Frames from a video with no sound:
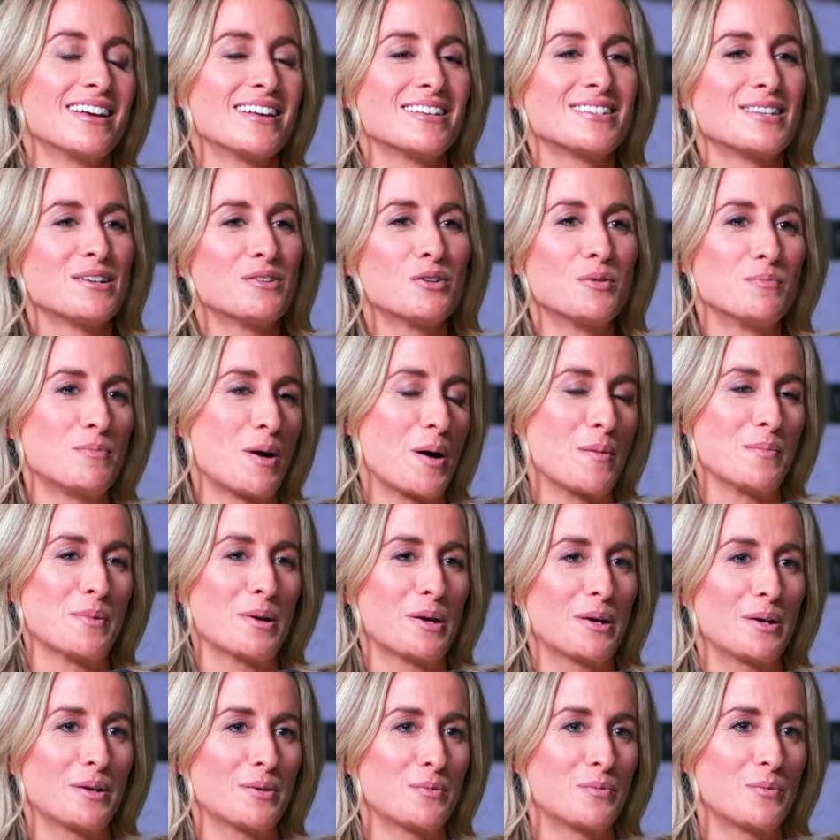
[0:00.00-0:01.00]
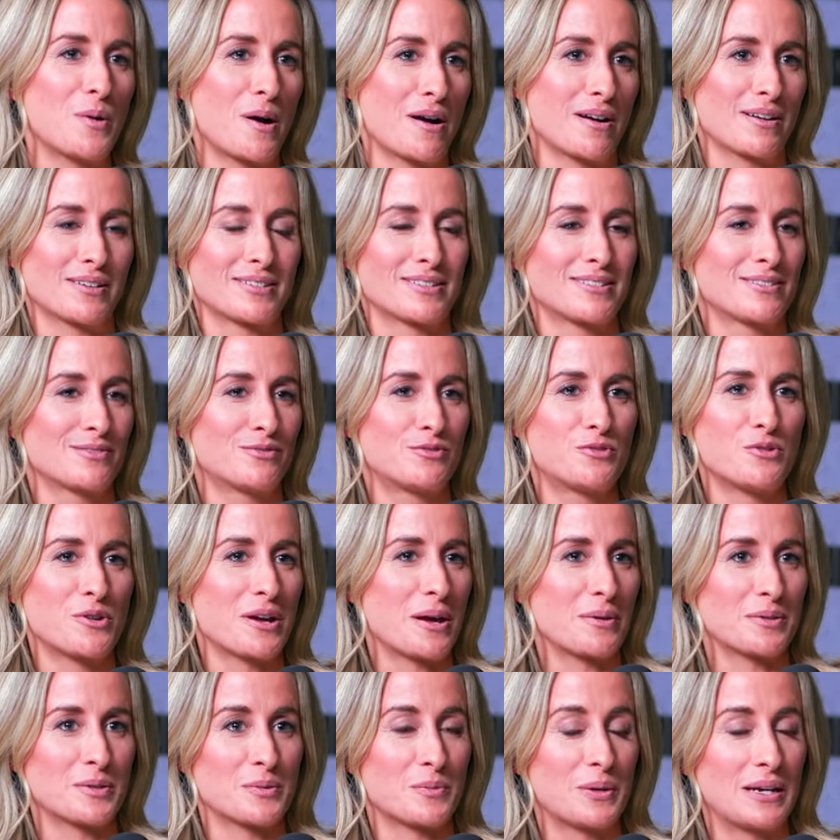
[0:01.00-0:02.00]
single mom who works
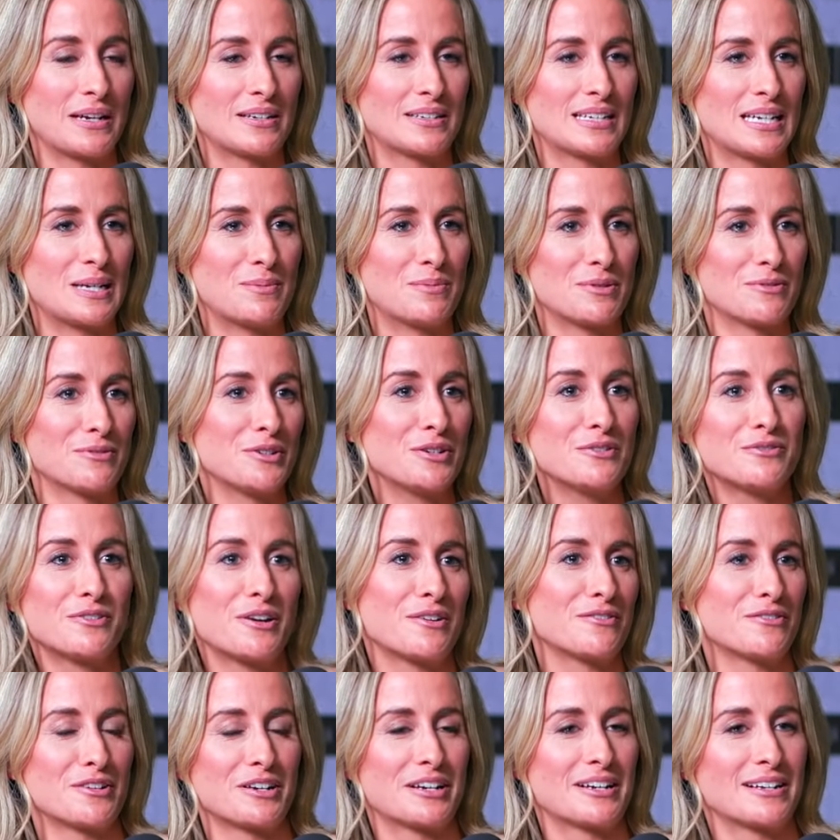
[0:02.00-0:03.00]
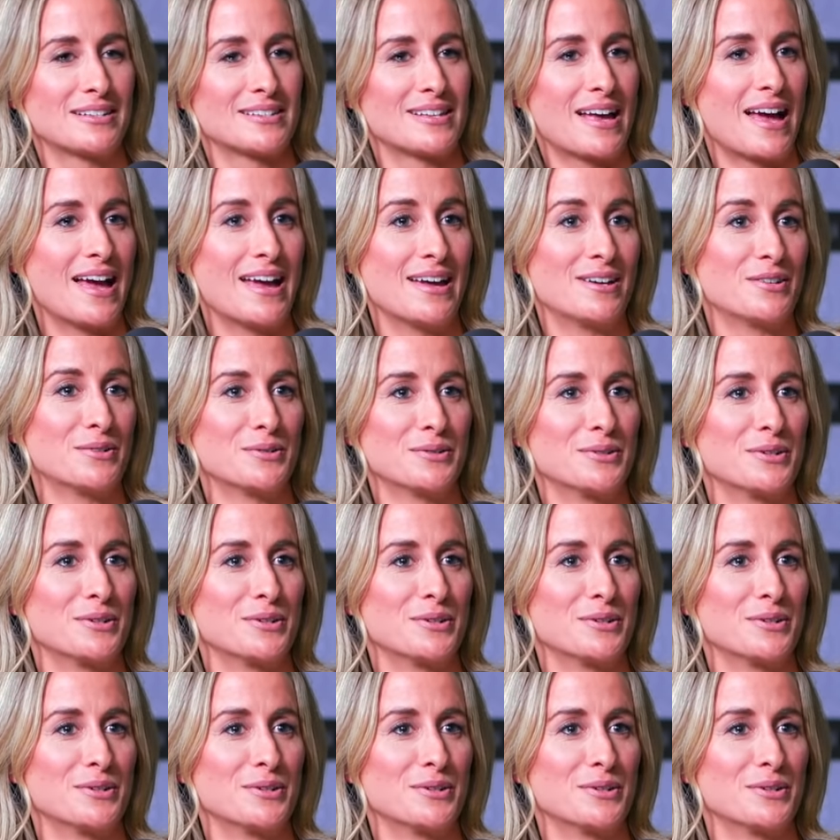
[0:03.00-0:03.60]
40 hours a week to keep a roof over a kid's head, mm.